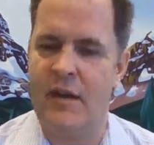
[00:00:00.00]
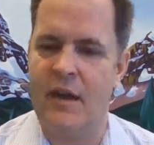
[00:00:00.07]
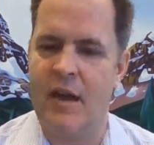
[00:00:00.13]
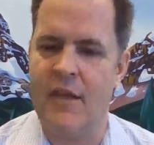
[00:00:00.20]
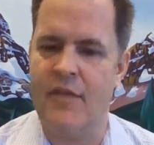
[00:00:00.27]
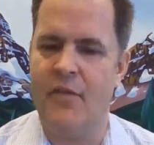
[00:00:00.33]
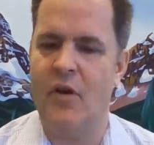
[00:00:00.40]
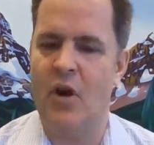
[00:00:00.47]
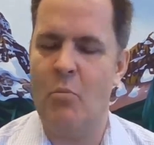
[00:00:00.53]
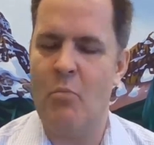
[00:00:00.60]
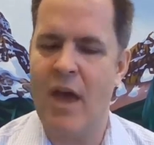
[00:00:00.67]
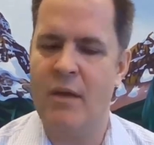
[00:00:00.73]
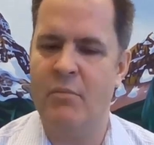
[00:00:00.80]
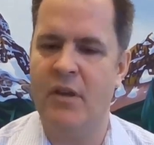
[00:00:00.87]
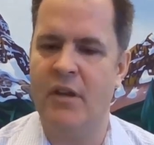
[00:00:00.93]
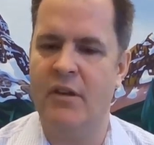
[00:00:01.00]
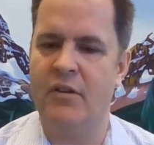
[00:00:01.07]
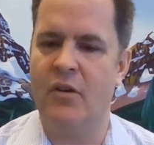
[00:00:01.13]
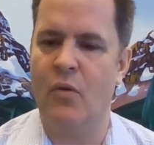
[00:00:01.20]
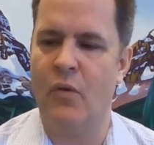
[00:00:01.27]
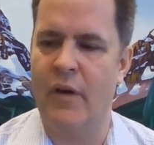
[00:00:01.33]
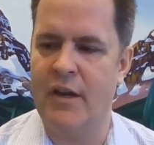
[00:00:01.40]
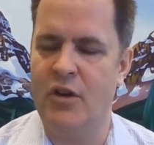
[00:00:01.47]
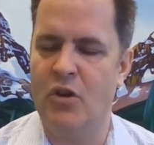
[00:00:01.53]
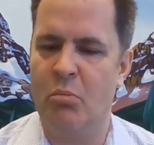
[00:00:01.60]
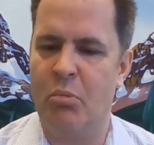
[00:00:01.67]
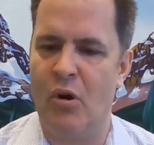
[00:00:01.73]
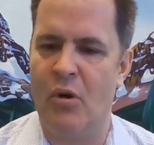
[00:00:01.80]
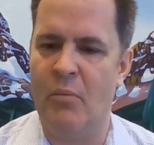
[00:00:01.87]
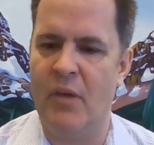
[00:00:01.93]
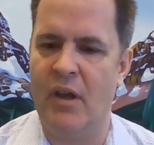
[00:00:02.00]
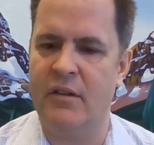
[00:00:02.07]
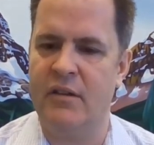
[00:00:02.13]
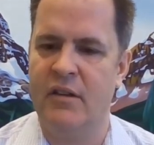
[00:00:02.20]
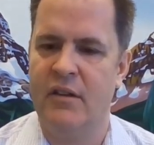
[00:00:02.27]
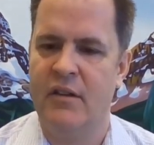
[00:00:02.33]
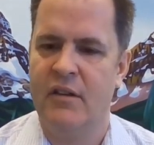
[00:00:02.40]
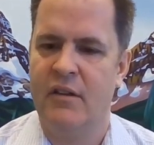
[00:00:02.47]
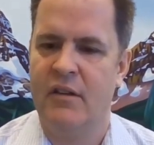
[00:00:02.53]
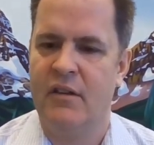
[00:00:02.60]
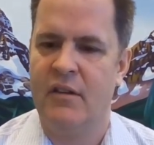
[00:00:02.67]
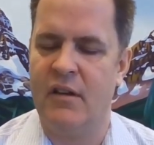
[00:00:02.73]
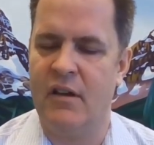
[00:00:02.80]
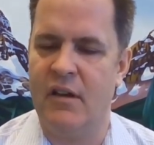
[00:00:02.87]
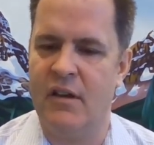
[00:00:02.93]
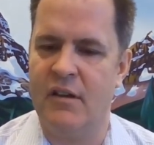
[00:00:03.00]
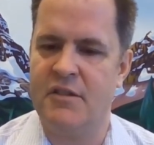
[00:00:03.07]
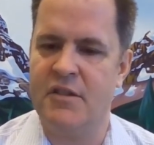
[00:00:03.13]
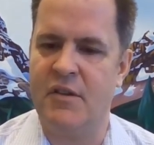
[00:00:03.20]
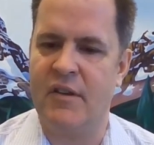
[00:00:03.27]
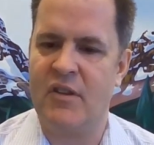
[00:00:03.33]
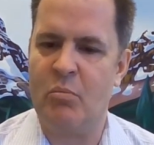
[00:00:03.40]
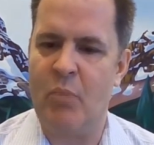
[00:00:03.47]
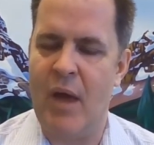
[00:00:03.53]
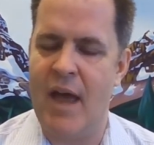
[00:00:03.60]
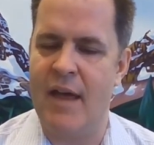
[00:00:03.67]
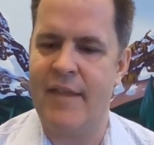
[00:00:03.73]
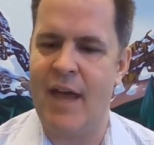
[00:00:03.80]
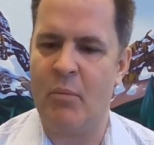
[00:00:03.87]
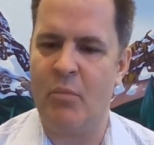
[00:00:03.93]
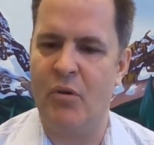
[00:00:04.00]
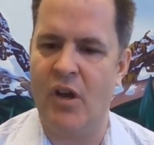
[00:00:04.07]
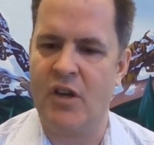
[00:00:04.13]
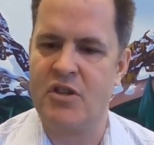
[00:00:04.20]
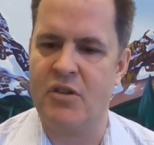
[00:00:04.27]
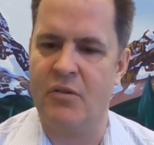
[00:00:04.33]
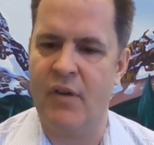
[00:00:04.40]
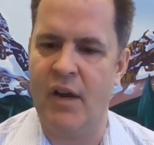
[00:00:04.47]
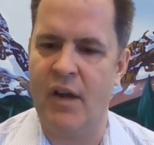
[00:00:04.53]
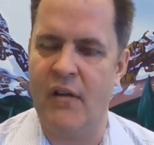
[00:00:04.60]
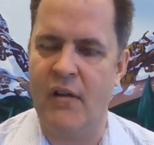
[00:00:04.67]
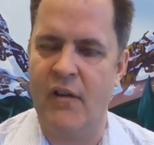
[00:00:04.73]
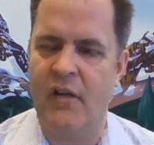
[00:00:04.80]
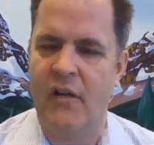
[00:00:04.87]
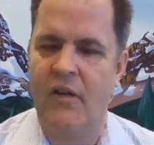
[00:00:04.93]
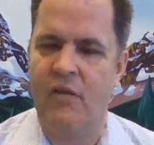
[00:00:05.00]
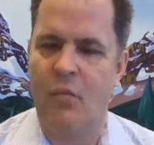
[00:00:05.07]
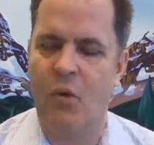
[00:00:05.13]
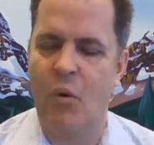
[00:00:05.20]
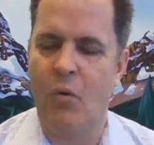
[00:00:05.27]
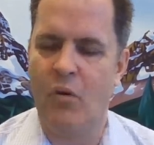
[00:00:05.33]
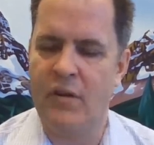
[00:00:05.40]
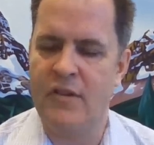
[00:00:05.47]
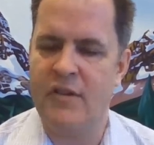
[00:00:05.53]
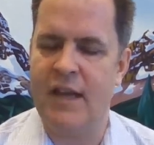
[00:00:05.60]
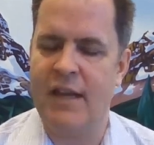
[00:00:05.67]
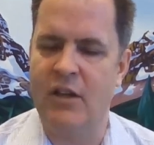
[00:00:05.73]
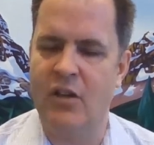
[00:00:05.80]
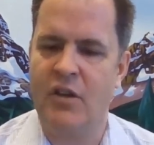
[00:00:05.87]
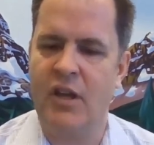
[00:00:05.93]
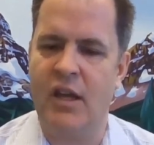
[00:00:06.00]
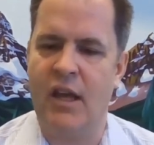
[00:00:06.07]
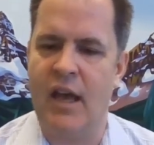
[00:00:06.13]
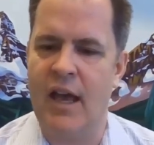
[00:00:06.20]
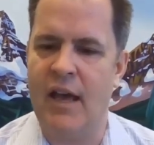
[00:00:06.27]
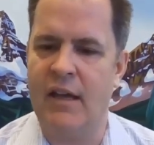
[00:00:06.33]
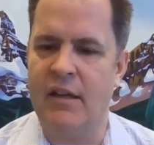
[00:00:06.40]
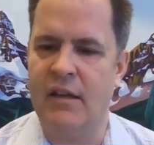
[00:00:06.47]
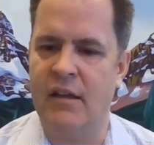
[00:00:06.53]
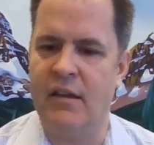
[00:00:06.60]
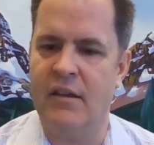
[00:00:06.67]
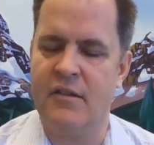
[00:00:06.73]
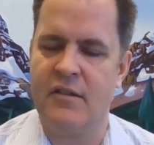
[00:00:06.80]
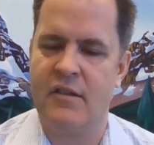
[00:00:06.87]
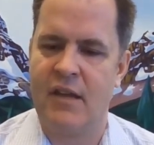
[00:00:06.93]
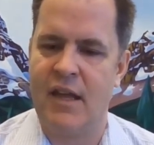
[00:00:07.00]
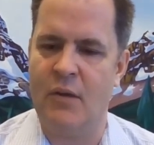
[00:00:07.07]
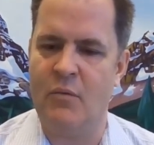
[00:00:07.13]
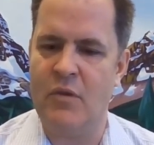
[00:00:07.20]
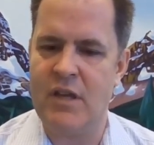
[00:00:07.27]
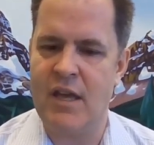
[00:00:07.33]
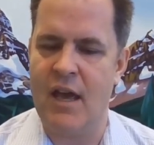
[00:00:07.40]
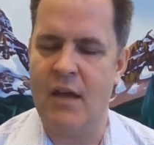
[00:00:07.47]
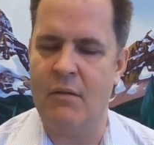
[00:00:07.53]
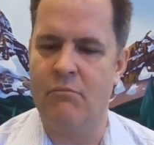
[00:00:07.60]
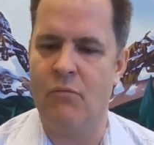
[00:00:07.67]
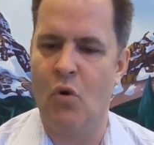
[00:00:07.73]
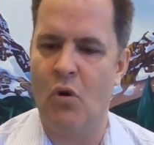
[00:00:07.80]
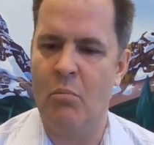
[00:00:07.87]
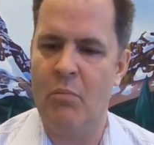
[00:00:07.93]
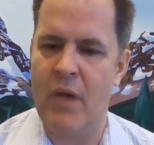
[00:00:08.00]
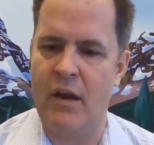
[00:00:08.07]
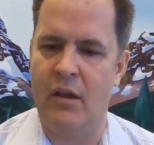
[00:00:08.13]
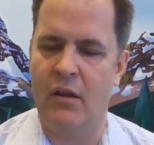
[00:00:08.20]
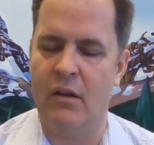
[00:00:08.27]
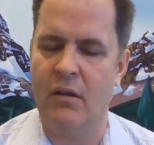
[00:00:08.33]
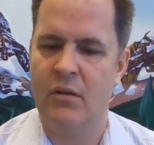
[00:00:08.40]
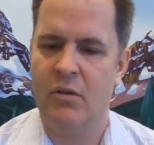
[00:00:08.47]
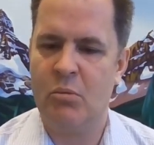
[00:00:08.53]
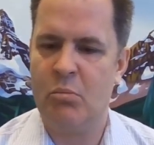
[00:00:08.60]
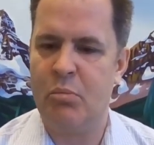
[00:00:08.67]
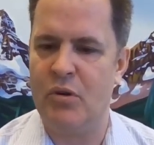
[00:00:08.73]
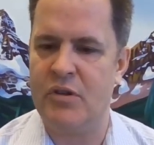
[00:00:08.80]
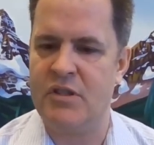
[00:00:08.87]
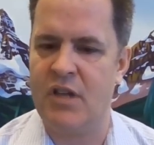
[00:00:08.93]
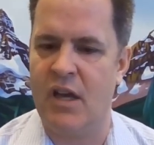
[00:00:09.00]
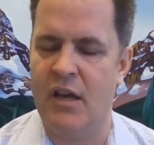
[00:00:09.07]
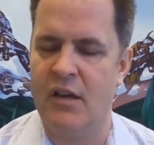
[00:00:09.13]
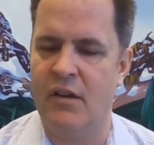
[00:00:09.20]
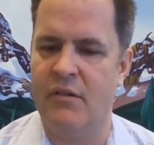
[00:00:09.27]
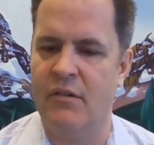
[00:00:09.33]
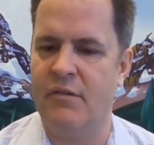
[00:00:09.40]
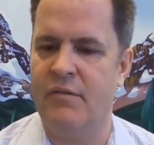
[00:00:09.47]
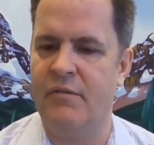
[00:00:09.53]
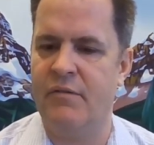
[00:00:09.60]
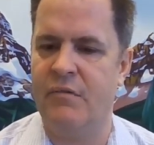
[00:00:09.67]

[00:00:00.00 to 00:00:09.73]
either an amendment or a new permit to expand that production rate? What we're instead looking at is, can we get more metal per ton of